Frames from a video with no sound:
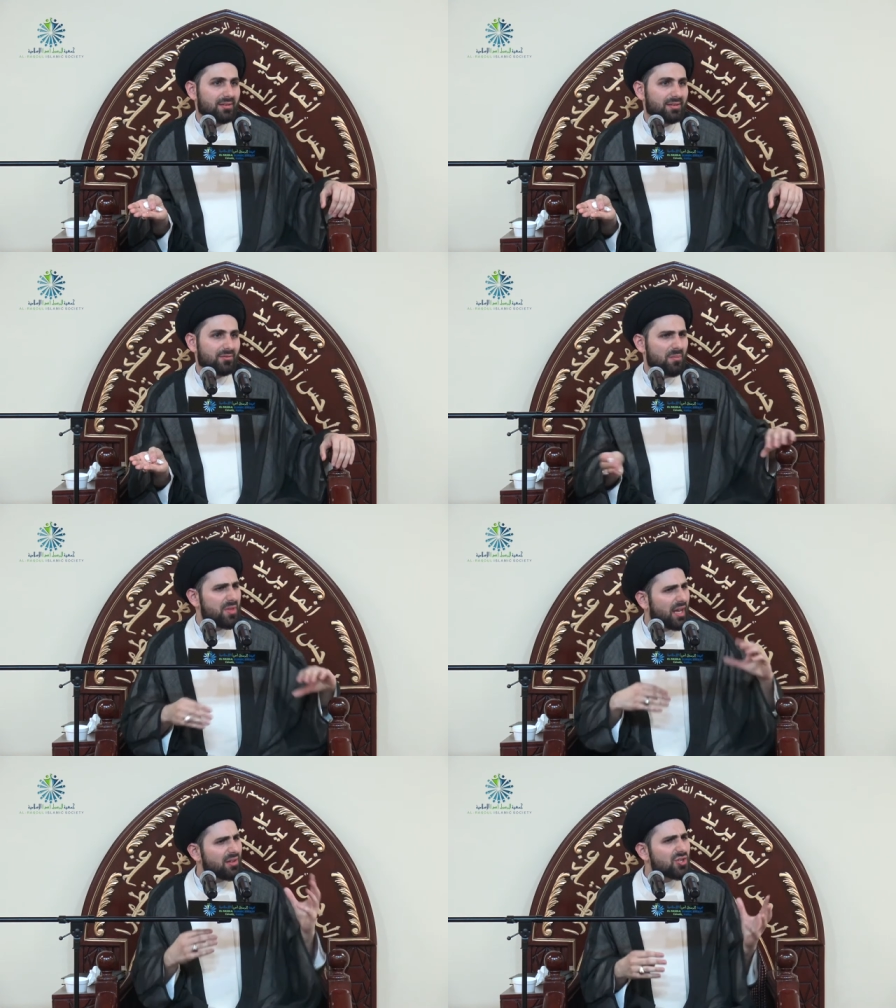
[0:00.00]
From
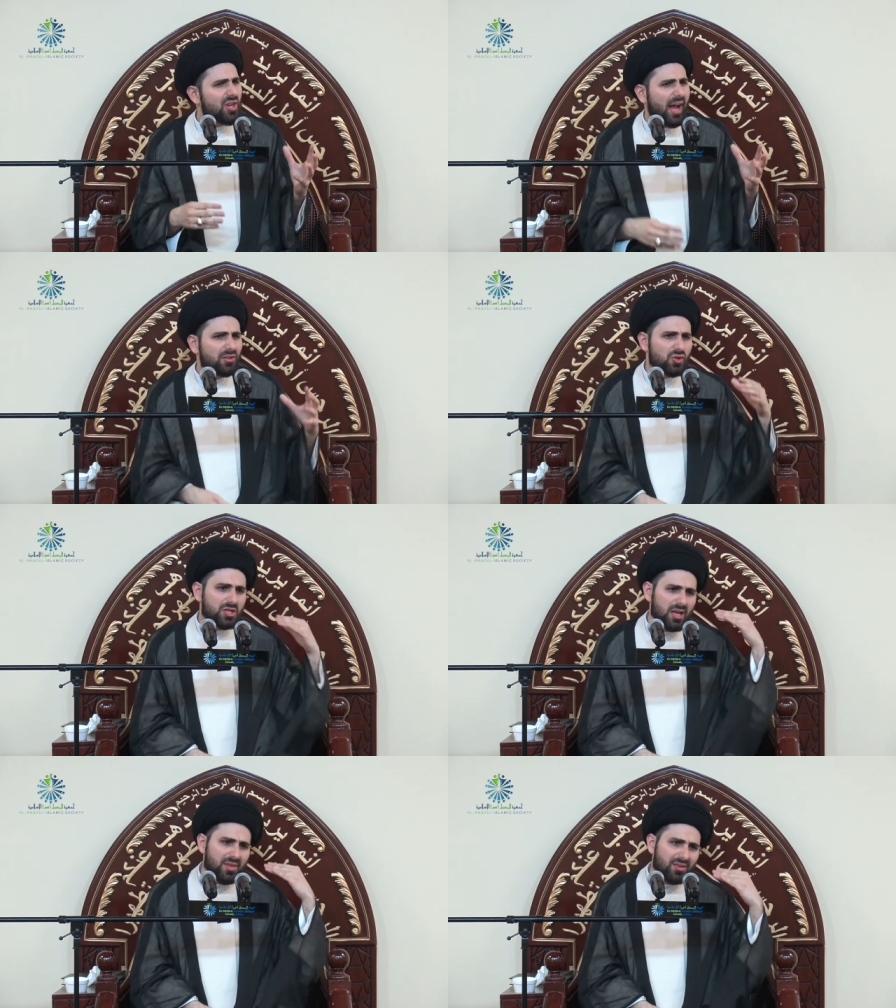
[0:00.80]
the inside, you
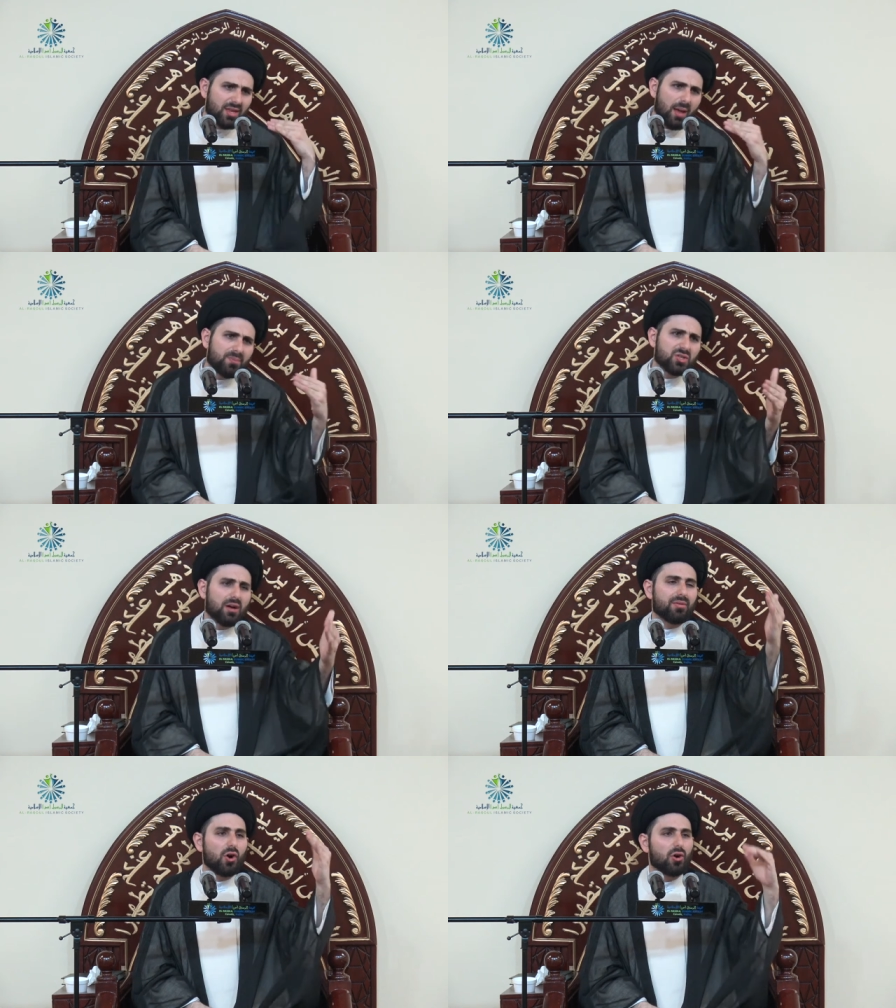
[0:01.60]
see the depths
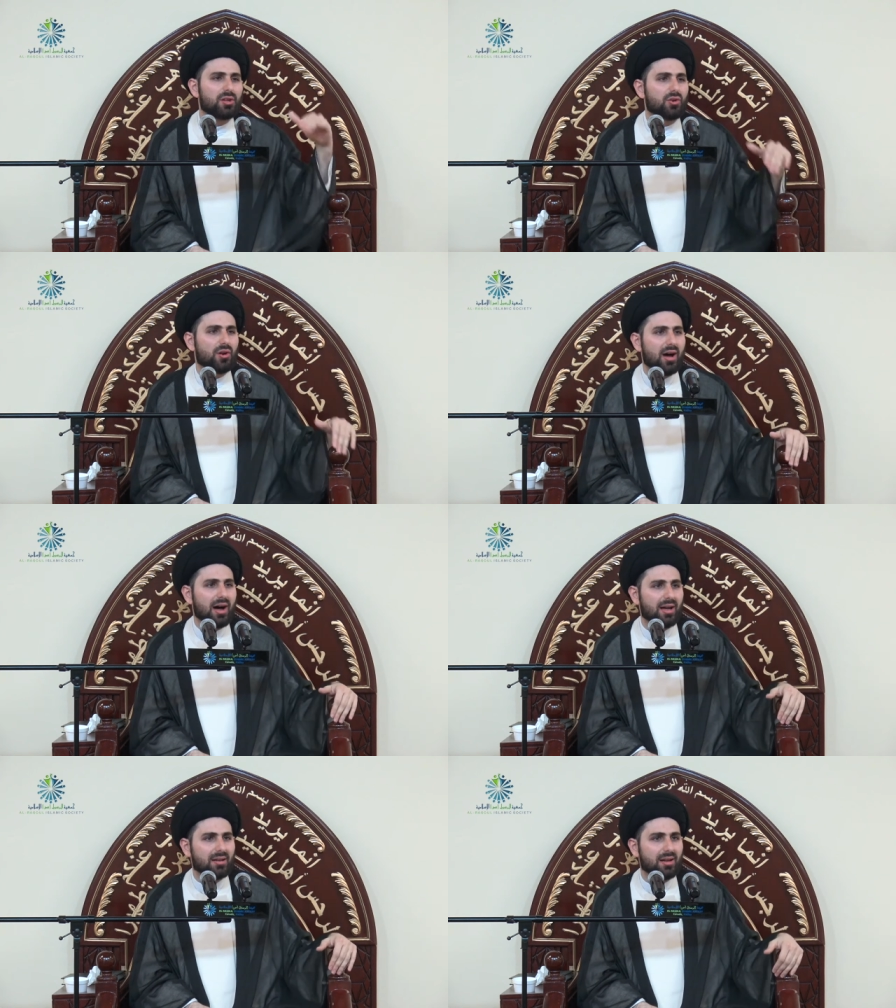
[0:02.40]
of the Holy
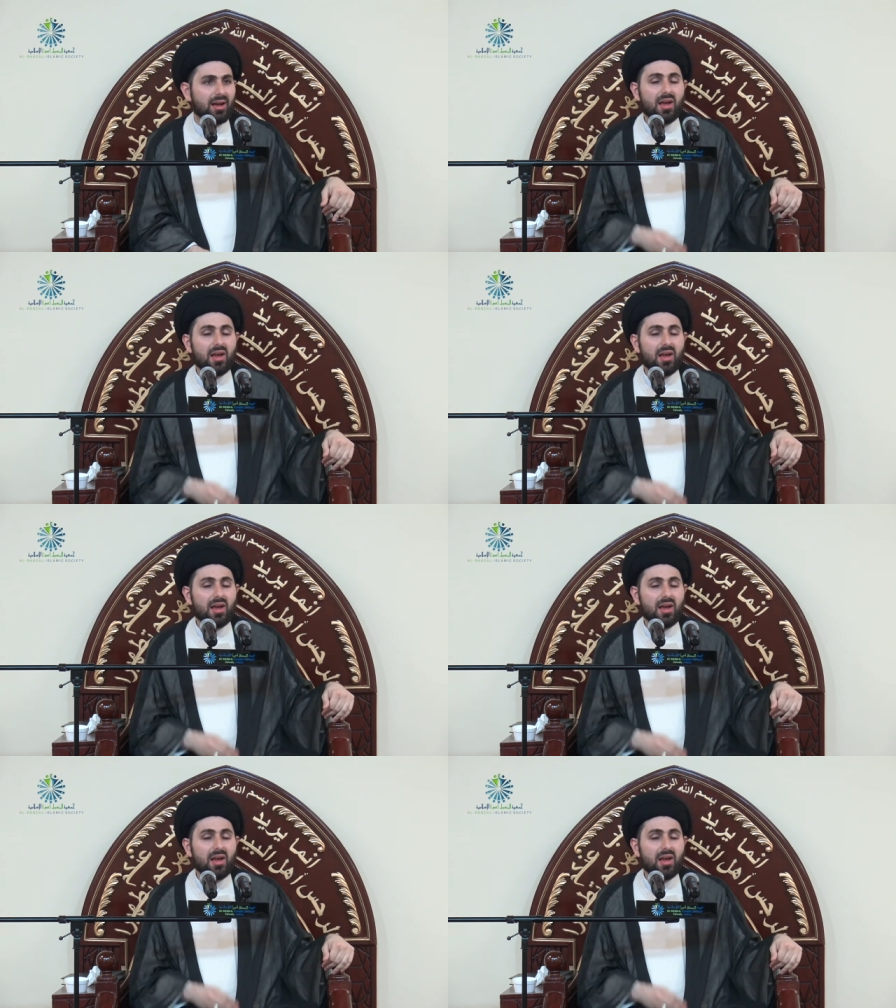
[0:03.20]
Quran.